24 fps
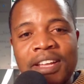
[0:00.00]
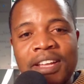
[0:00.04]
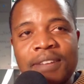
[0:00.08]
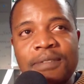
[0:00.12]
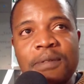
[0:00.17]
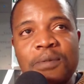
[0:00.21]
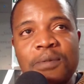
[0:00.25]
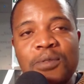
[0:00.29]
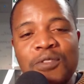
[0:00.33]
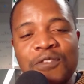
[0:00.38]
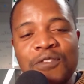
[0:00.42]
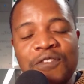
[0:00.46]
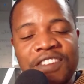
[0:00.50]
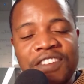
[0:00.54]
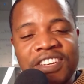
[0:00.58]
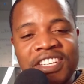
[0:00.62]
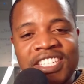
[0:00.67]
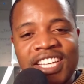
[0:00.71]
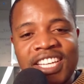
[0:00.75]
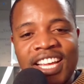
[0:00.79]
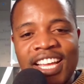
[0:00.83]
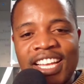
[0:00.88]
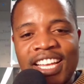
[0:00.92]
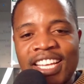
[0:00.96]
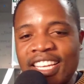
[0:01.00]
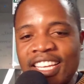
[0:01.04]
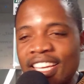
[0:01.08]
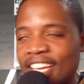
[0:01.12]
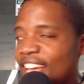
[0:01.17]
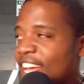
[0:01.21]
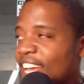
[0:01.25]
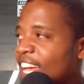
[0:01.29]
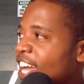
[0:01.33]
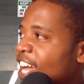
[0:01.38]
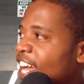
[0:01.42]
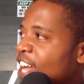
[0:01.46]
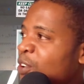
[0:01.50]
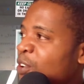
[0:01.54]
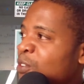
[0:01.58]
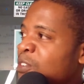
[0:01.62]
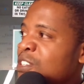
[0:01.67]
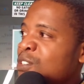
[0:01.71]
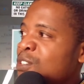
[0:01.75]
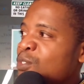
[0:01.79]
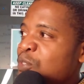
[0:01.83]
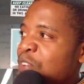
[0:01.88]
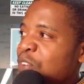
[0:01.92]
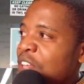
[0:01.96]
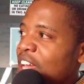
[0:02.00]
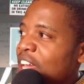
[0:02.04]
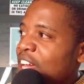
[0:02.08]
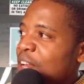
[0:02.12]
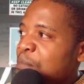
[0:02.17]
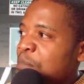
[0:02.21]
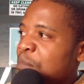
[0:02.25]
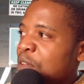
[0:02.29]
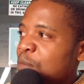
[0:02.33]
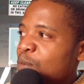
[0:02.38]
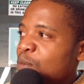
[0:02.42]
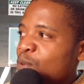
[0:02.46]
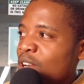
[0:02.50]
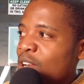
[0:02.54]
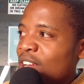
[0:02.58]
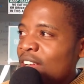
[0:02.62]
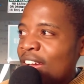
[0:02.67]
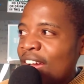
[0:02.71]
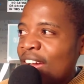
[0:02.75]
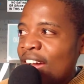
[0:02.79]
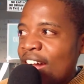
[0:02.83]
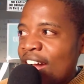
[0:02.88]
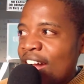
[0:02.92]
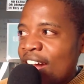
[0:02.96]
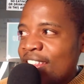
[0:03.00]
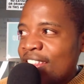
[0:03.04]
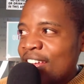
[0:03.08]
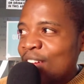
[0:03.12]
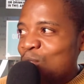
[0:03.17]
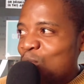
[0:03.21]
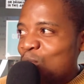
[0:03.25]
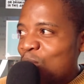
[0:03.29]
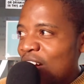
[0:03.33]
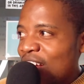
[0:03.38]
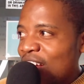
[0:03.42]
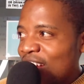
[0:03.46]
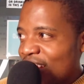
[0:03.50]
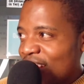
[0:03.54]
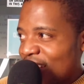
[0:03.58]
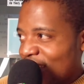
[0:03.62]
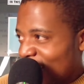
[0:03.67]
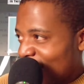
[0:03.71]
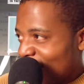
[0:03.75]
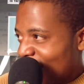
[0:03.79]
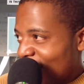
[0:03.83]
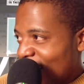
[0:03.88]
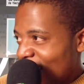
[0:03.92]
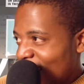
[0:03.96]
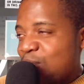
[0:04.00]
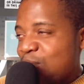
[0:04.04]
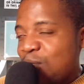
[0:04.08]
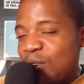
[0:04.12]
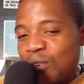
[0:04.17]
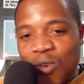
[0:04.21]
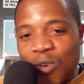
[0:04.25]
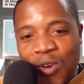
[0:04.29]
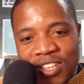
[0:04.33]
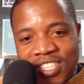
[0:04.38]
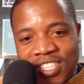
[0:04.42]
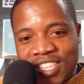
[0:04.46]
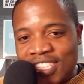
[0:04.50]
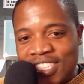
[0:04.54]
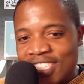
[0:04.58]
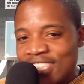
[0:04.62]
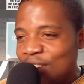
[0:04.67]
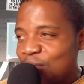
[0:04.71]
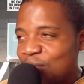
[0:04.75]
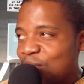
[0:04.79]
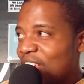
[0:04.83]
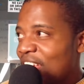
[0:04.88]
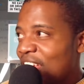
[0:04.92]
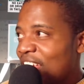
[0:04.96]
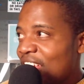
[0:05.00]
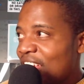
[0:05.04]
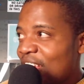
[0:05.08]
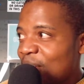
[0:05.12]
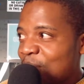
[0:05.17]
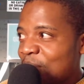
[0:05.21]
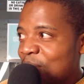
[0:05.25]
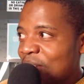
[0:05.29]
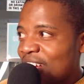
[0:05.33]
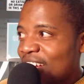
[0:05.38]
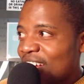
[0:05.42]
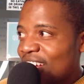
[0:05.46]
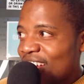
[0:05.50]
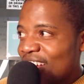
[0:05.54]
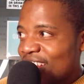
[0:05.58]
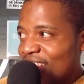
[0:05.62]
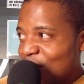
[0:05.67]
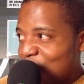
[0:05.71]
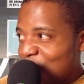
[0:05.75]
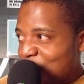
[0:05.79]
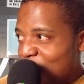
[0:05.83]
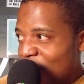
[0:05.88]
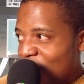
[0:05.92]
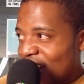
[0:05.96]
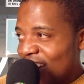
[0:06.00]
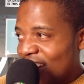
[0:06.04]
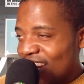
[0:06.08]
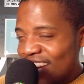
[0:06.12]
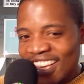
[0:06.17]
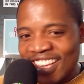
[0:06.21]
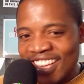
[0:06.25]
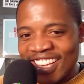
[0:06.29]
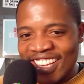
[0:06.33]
and maybe you finish early and you're just looking at people and like, ah, that one course is showing him, eh? That one.